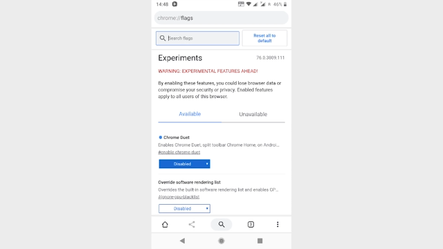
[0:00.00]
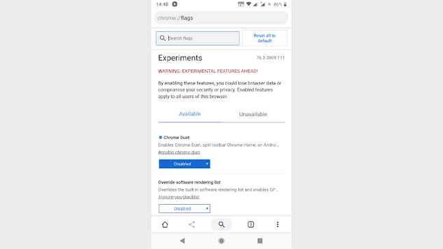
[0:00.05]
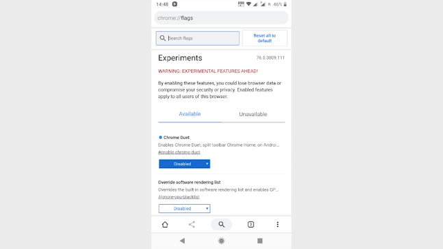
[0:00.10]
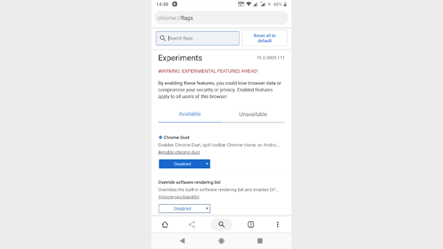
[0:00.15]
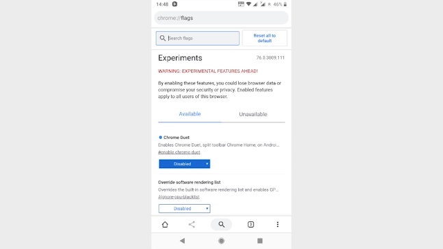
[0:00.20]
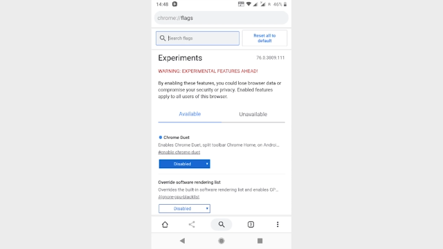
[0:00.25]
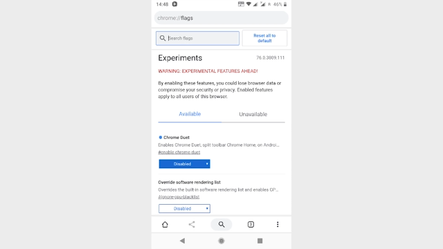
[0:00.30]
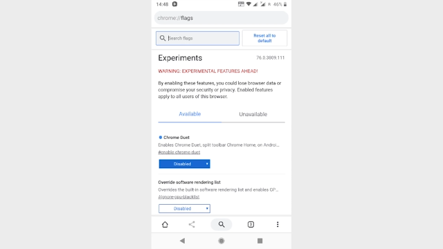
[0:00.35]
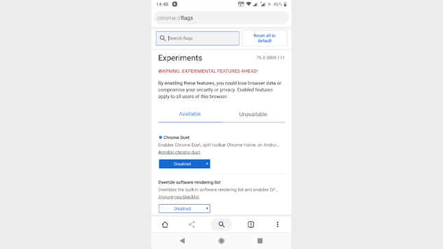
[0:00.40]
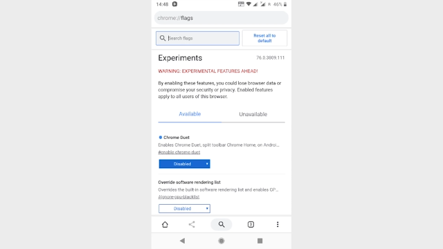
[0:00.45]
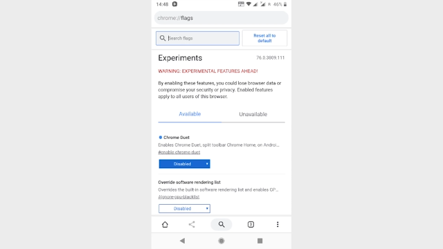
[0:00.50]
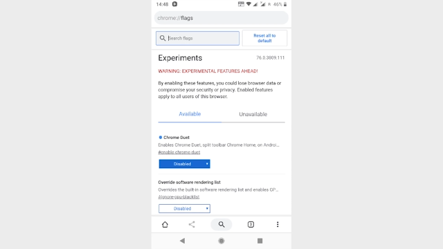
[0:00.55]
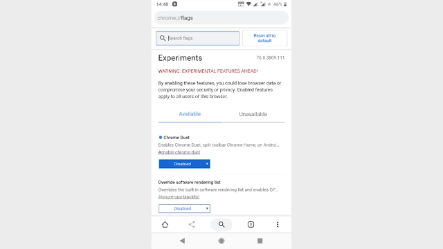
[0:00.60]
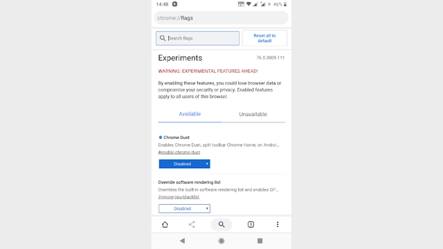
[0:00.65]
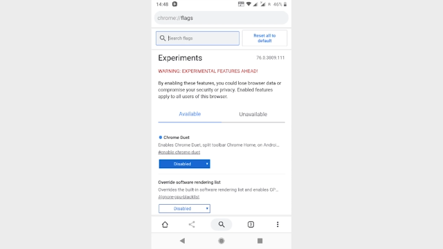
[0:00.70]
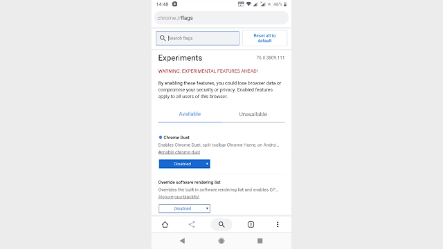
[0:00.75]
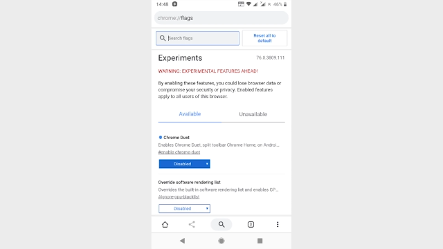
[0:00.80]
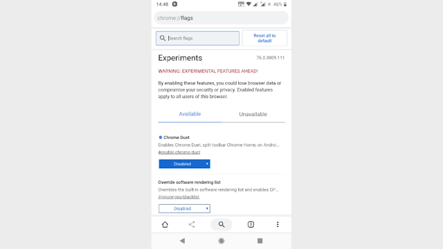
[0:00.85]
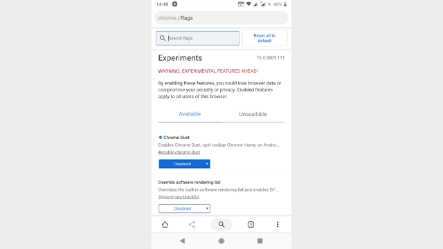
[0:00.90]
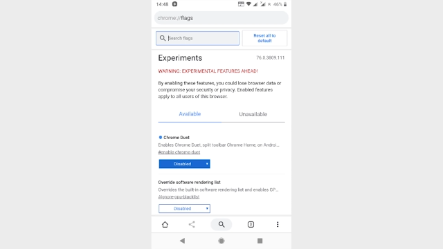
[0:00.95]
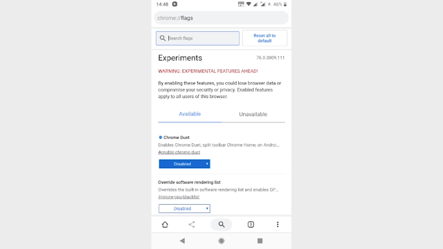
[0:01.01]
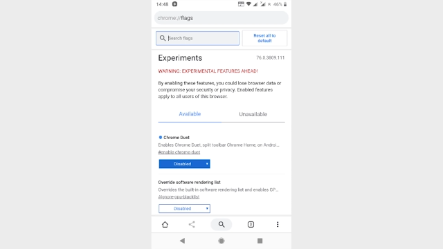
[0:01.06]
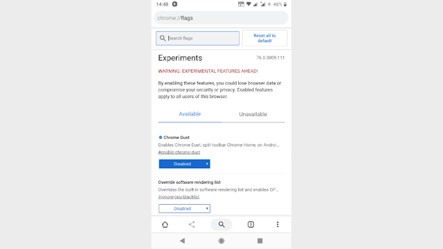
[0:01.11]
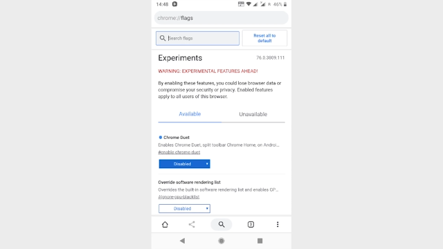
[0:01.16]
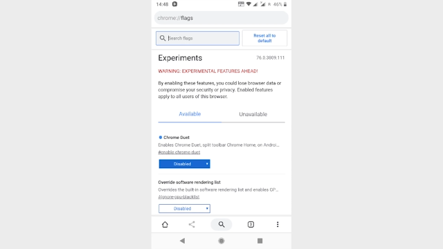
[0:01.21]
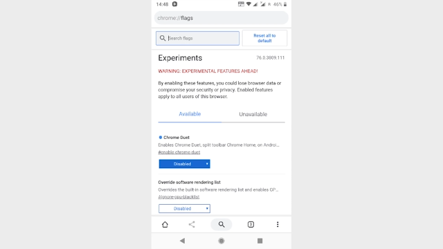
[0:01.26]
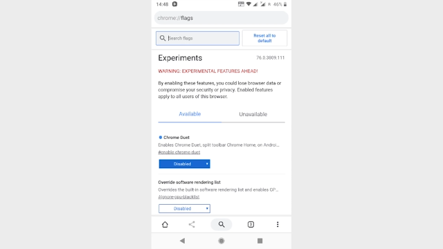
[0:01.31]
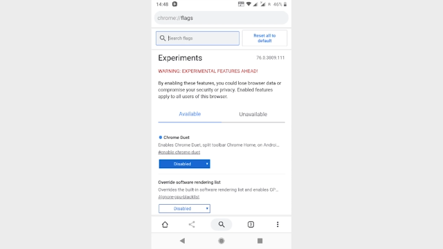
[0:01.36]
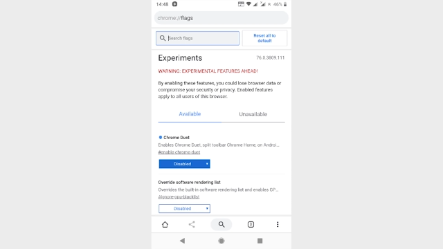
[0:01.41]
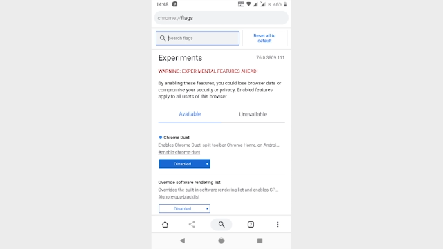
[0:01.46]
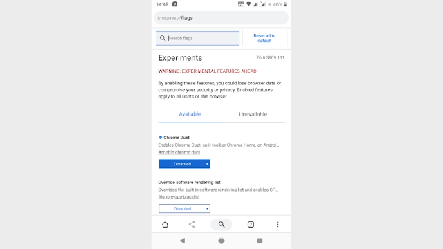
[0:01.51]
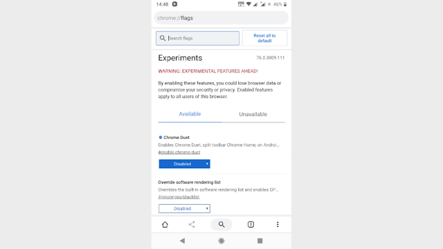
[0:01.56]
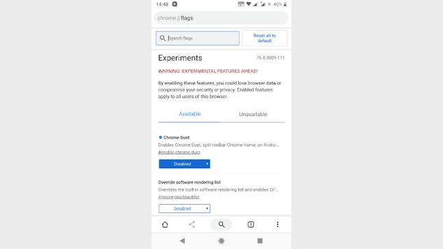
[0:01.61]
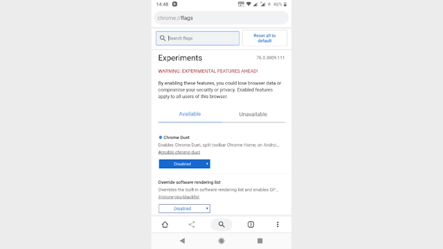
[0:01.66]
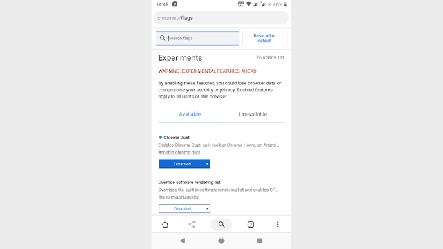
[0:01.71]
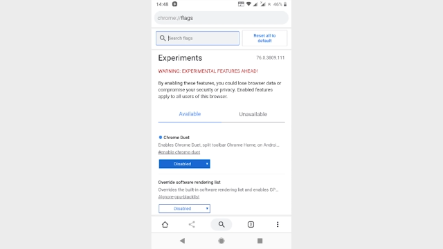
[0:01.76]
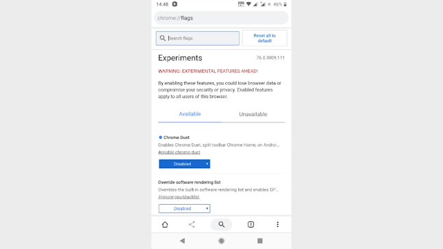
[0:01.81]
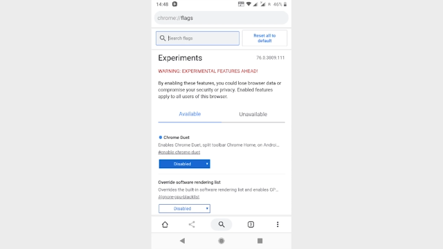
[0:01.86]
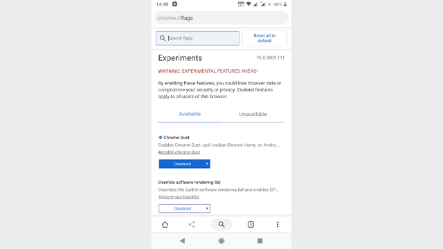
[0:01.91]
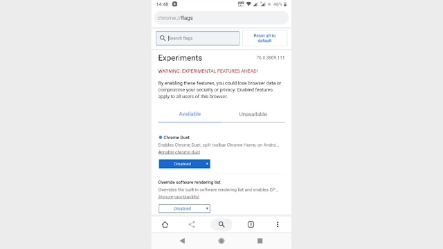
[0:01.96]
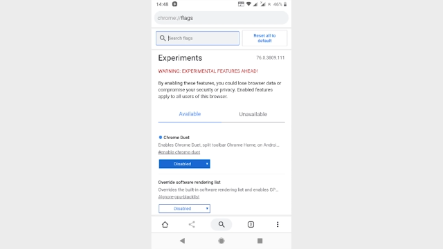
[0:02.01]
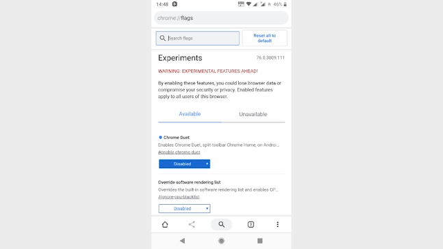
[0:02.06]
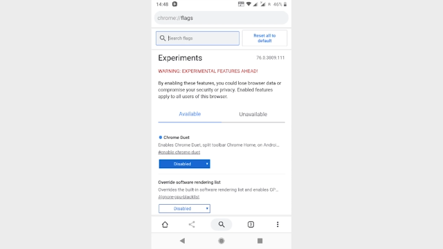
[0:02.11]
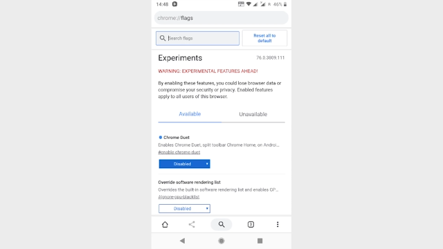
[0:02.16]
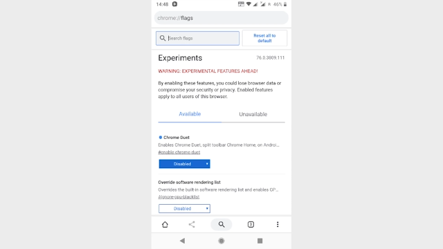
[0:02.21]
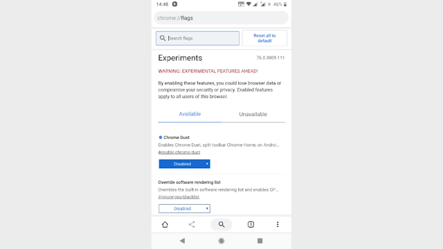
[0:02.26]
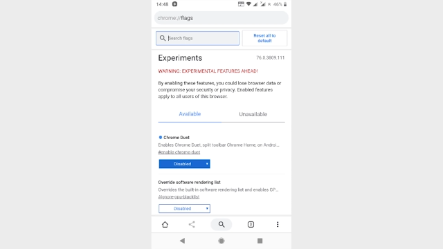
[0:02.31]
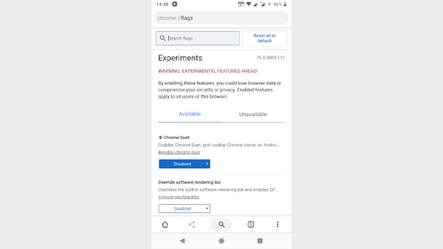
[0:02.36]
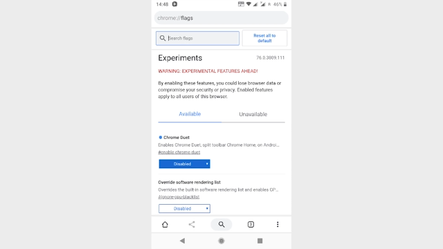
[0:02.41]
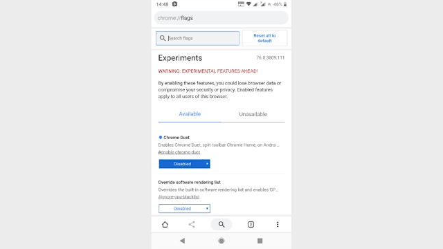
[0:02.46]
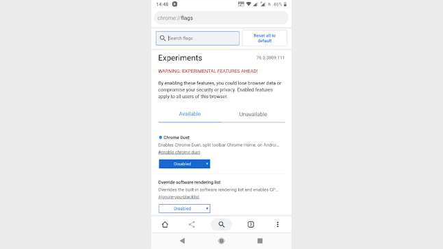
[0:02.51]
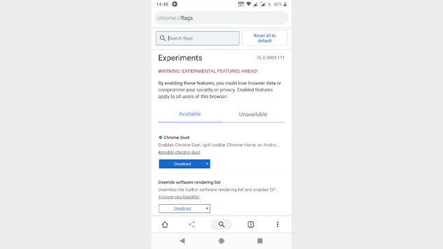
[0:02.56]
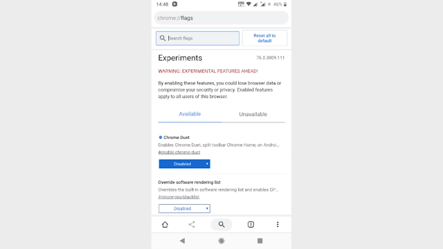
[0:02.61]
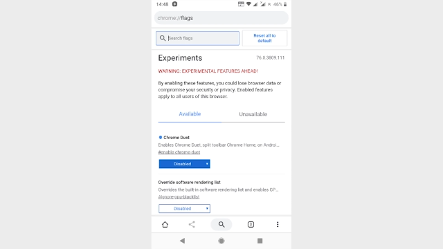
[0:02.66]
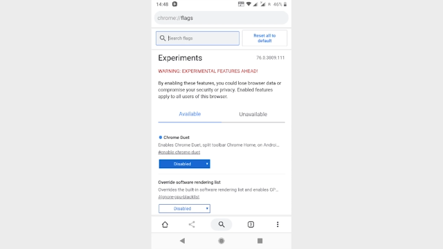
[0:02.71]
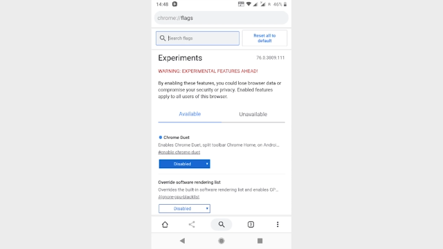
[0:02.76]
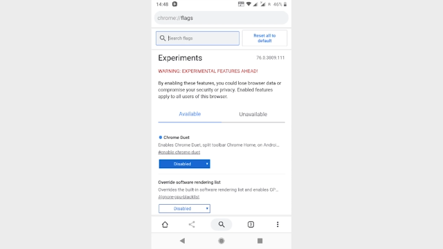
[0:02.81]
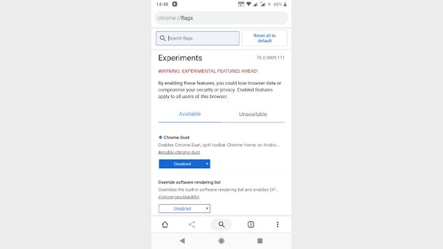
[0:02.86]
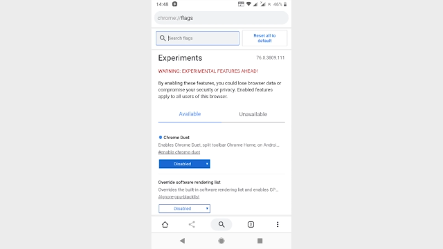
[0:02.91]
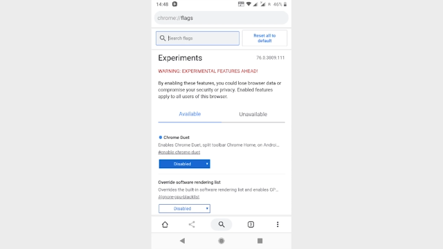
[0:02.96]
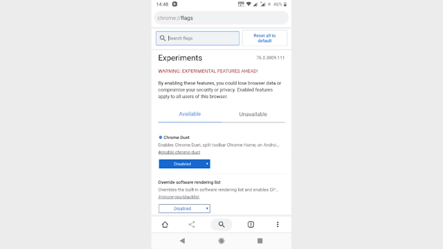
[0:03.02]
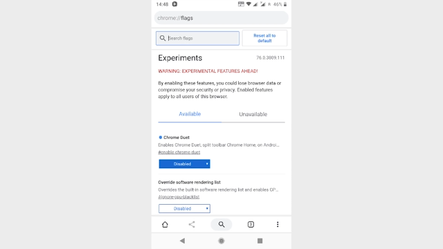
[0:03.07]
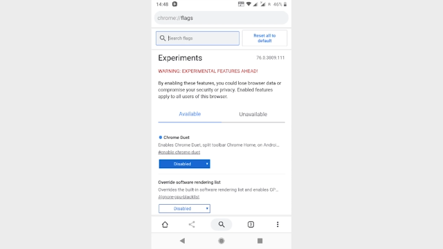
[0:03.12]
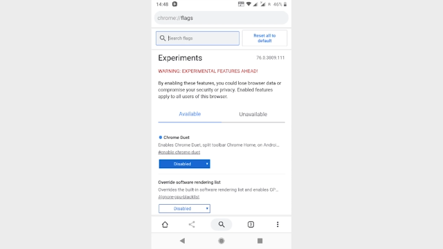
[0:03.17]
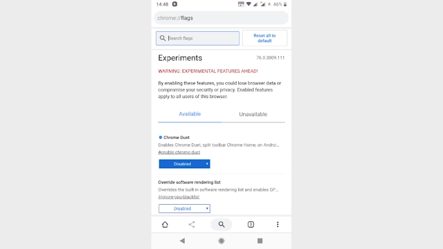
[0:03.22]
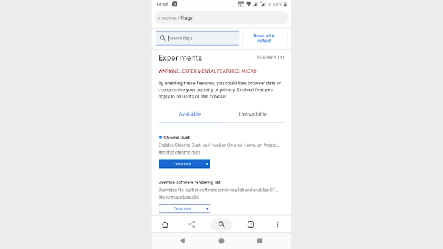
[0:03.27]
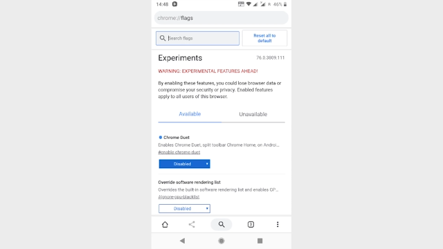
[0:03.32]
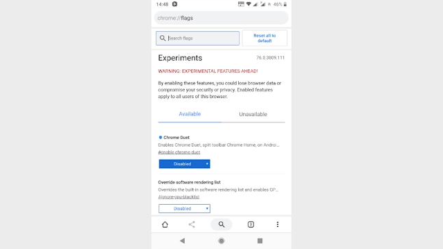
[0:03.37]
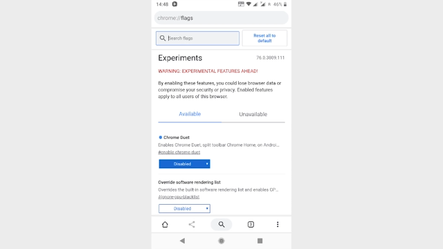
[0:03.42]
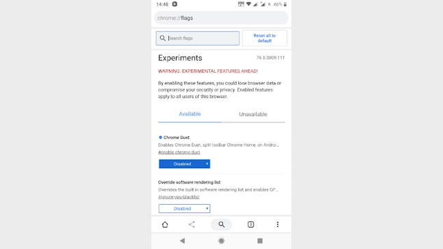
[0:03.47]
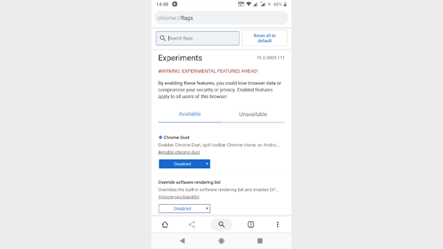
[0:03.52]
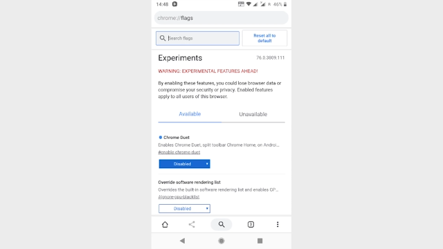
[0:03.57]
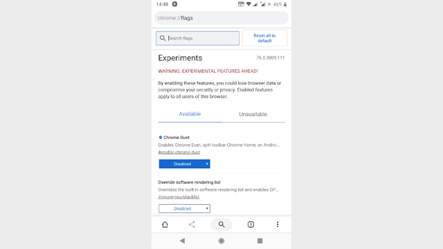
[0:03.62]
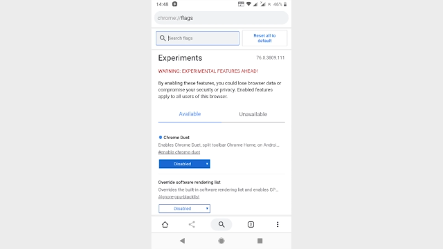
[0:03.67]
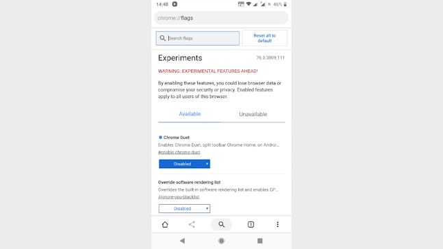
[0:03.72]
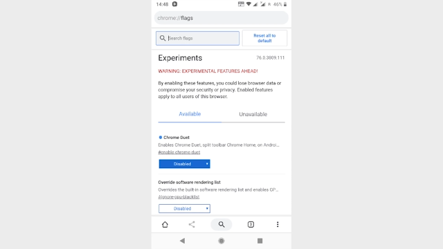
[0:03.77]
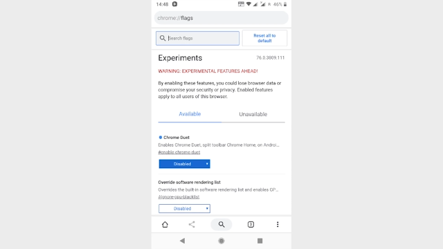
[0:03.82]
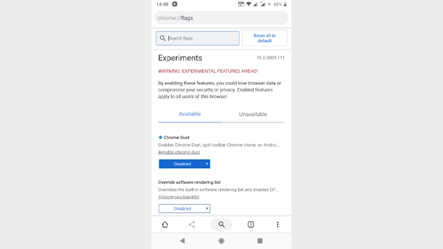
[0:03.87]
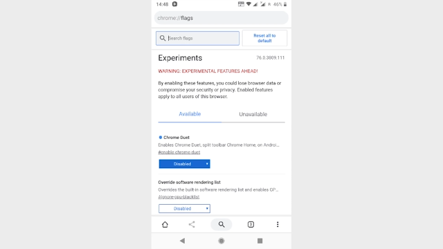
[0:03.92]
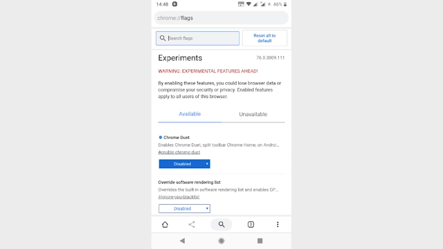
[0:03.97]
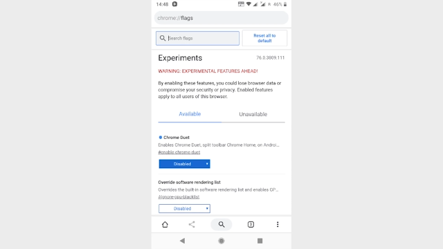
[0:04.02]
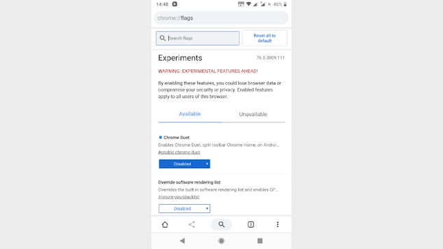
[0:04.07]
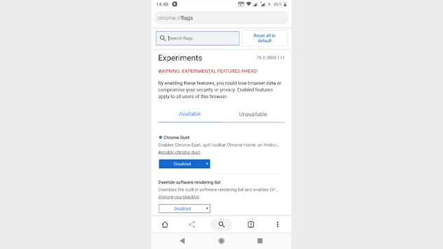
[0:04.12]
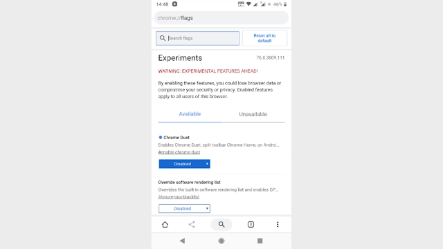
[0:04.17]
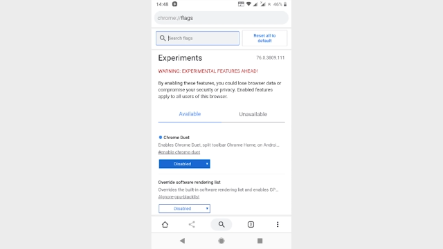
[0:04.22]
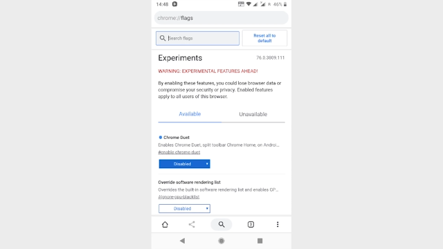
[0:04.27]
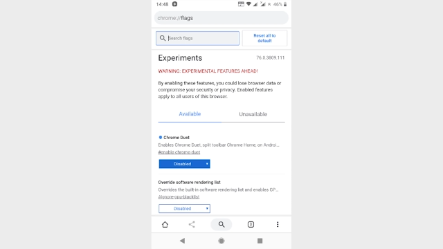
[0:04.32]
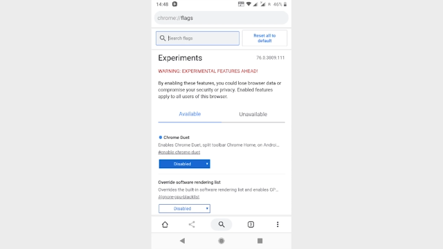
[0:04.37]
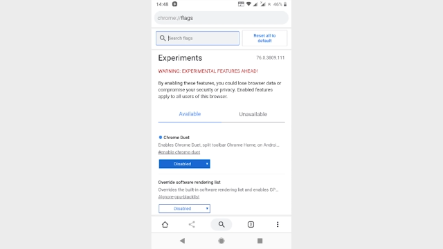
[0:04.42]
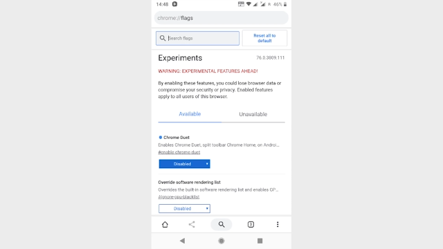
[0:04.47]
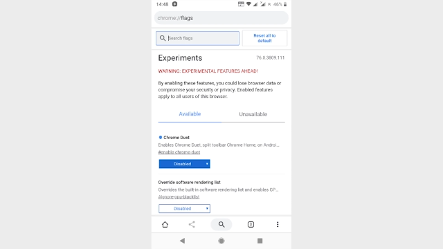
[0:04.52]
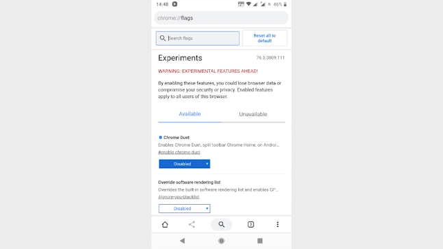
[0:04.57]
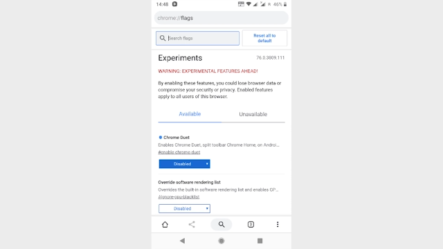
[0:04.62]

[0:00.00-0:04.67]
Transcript: Nobody's mouth can be seen.